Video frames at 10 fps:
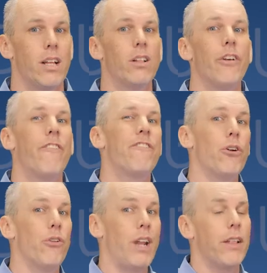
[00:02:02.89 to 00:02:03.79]
a little
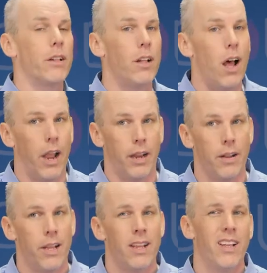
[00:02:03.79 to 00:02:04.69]
further down the line.
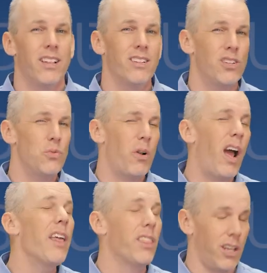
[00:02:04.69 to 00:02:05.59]
This is what
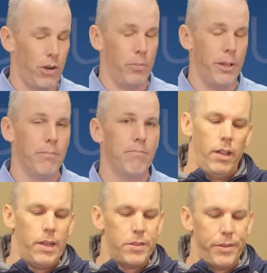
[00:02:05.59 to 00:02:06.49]
I think it'll be.
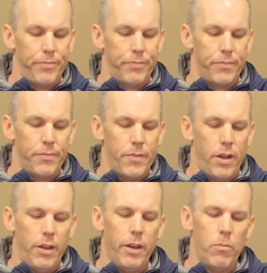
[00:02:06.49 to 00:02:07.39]
Alexa,
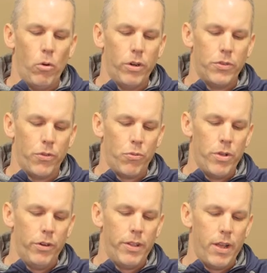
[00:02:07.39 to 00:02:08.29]
I need a mortgage for
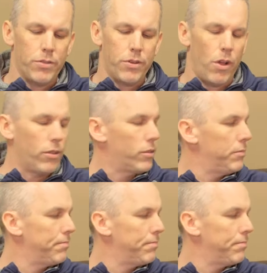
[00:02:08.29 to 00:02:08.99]
$300,000.